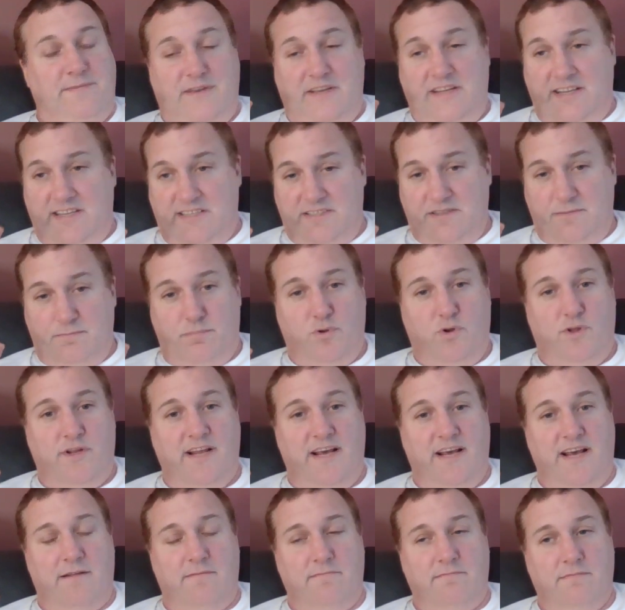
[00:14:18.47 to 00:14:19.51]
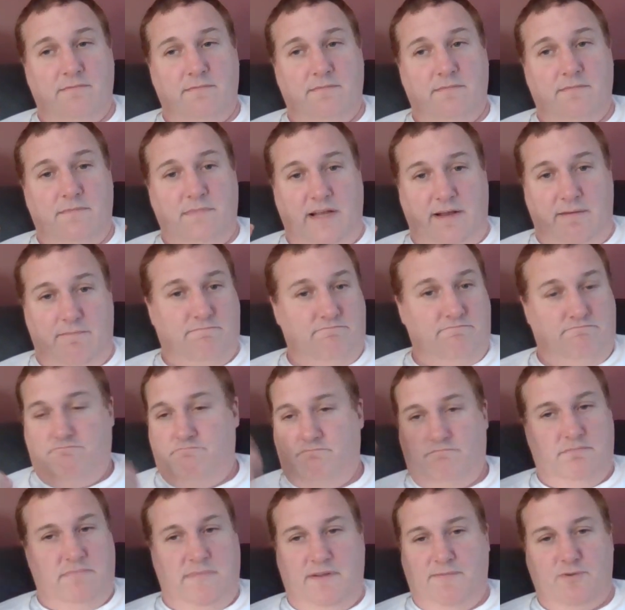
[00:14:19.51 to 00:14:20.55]
If he doesn't pull it out, they
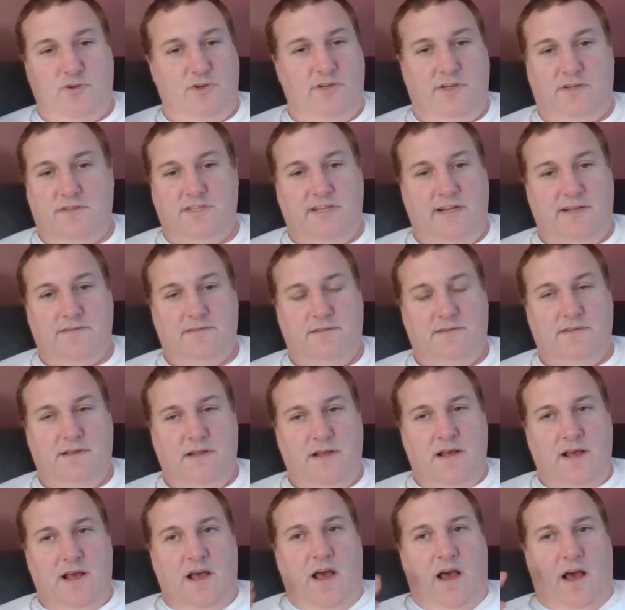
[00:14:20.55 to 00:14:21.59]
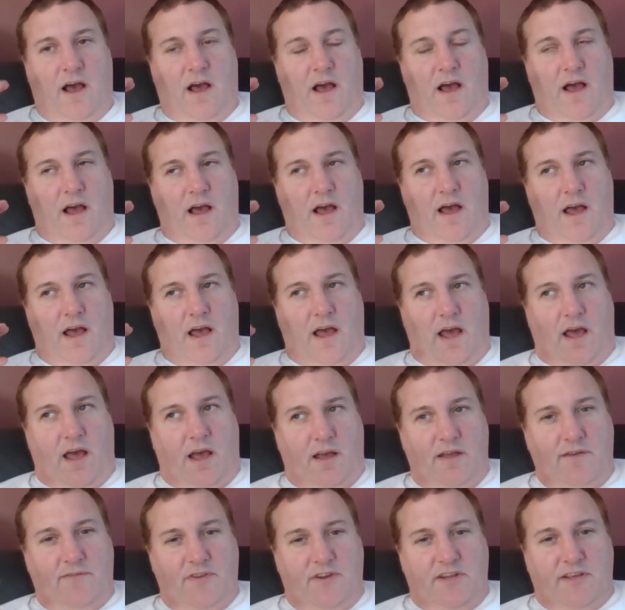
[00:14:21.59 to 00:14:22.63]
they've got no chance.
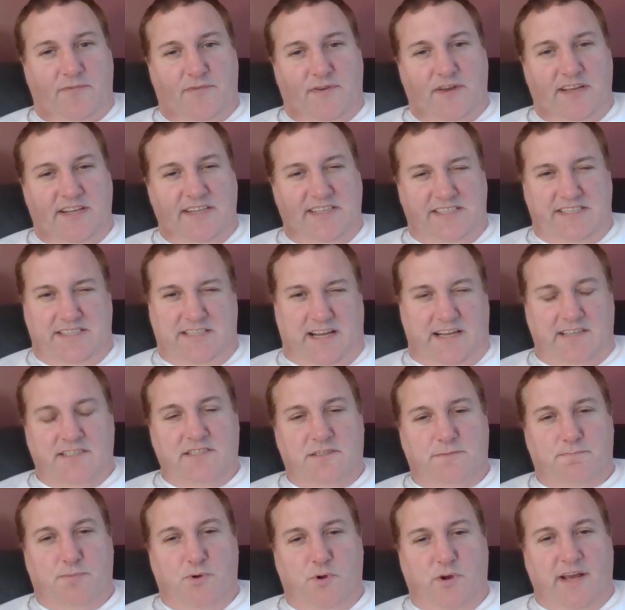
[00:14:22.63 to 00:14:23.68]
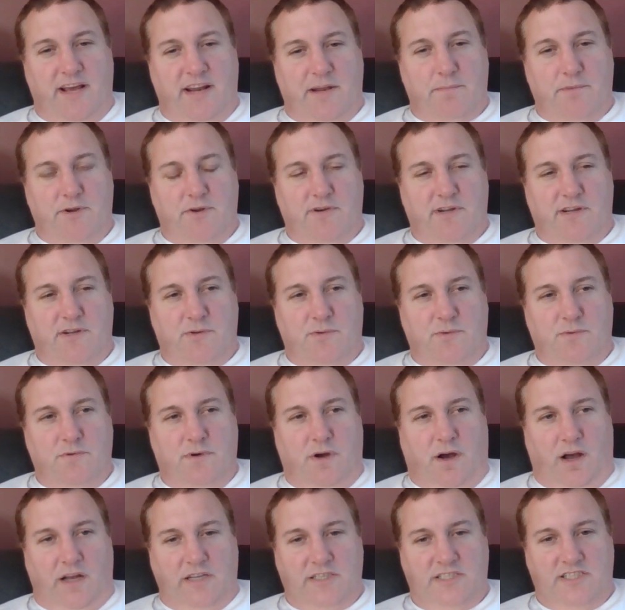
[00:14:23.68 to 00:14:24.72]
Even if he does pull out a miracle,
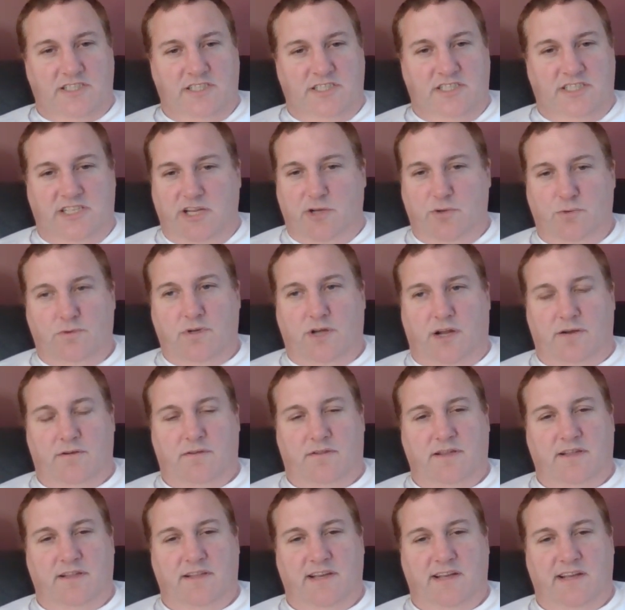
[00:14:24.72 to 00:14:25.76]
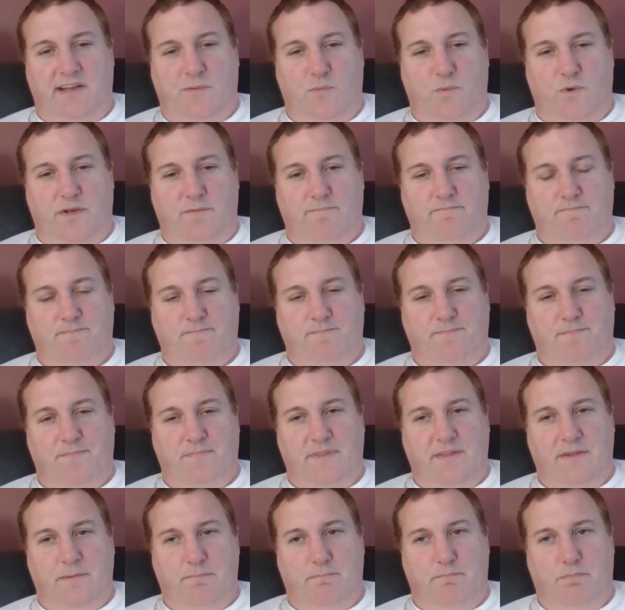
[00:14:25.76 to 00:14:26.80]
I still don't think they're going to win.
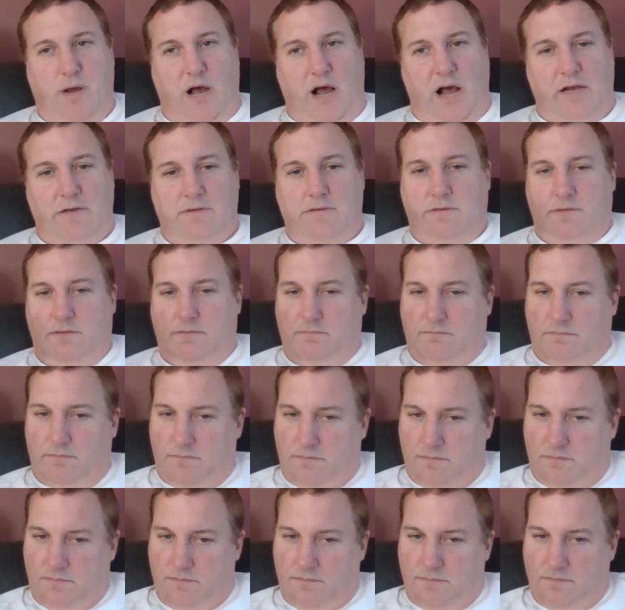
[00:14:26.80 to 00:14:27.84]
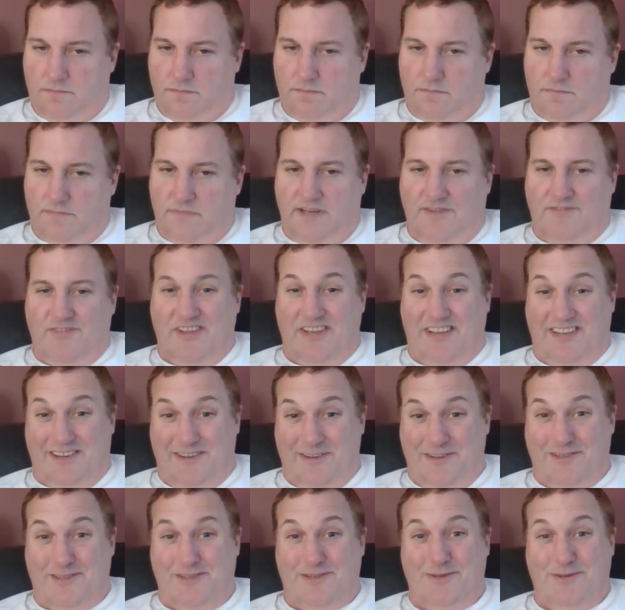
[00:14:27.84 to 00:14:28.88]
But if they're
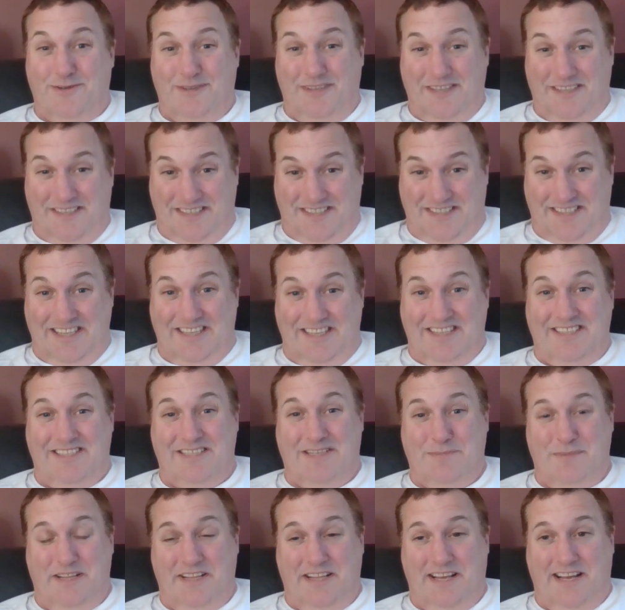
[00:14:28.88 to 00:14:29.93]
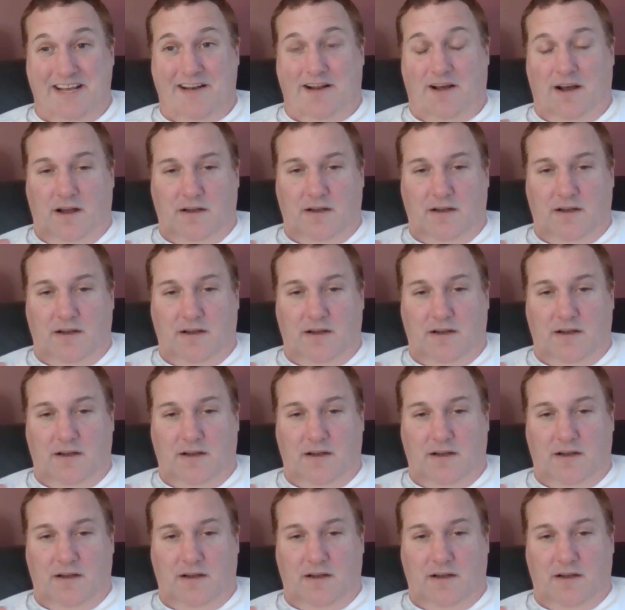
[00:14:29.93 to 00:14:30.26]
going to, it needs to be that.